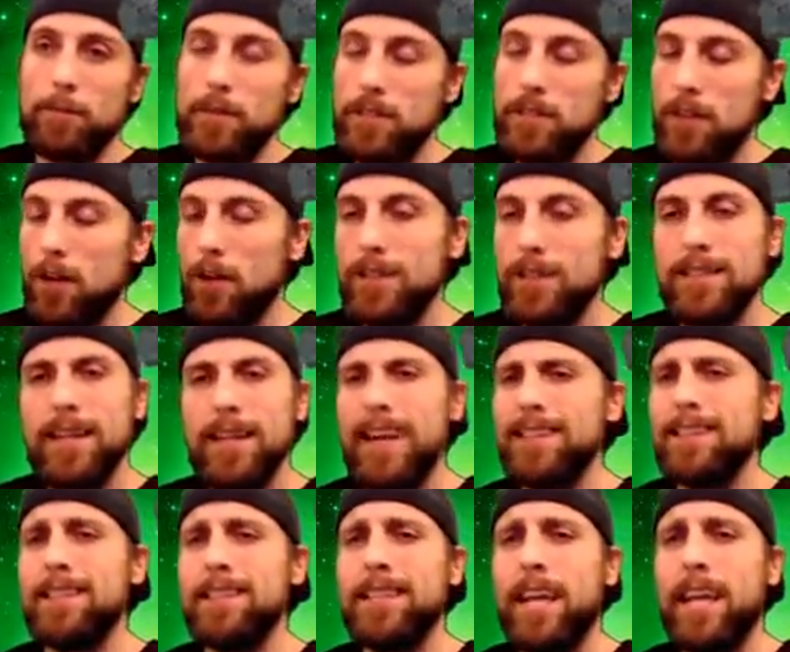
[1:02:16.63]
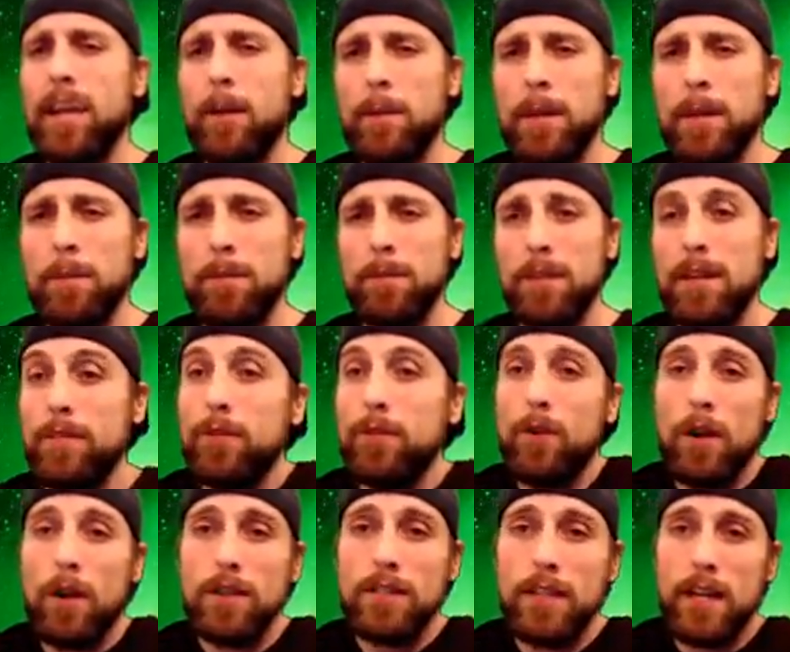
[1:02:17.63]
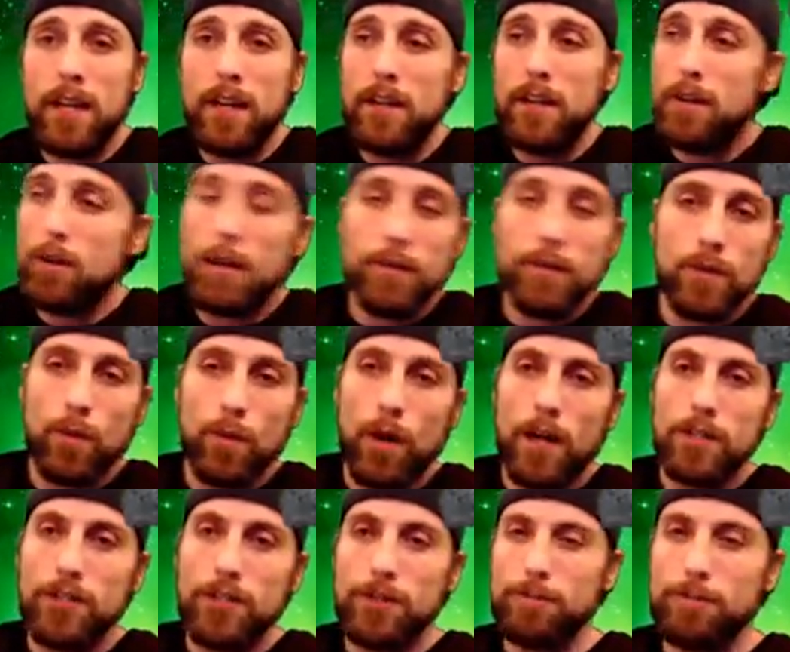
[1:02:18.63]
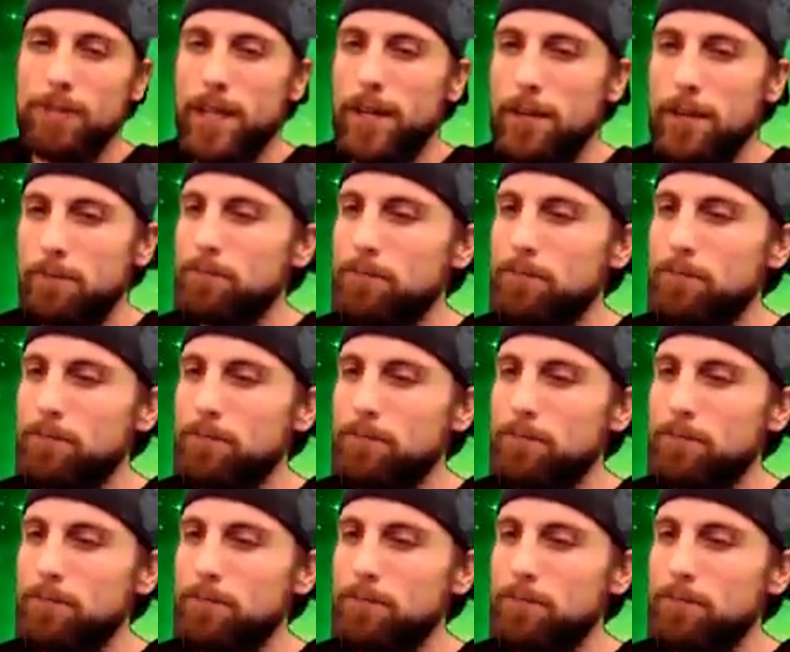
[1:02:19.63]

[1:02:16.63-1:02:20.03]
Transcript: So it's not to scare people. And if you are scared, you don't have to watch, you know?